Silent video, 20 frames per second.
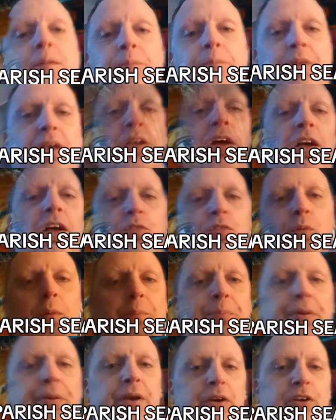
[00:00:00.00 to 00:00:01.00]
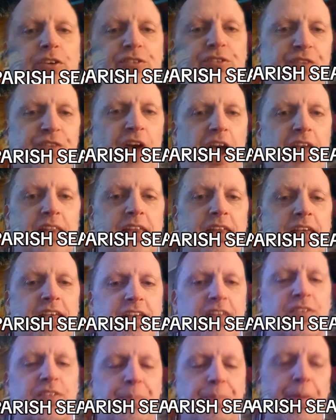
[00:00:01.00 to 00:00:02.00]
Because when Parrish finally
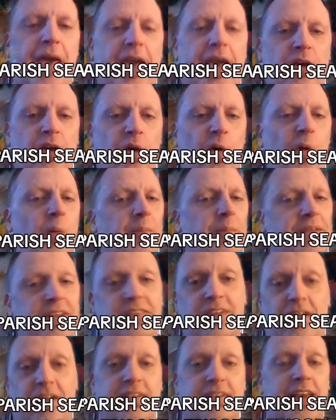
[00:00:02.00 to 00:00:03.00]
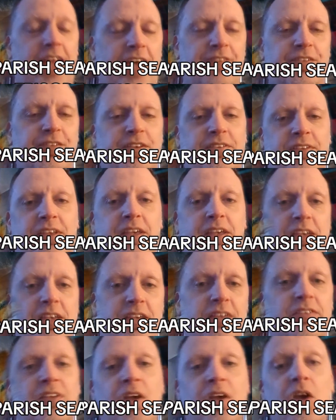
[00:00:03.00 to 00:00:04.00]
gets back home, he doesn't have his
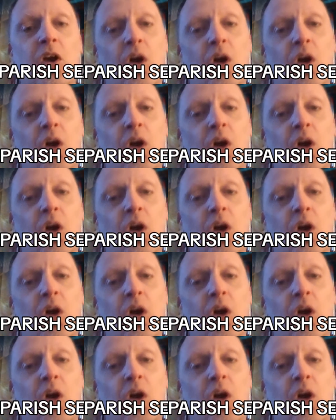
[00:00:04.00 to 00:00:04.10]
keys.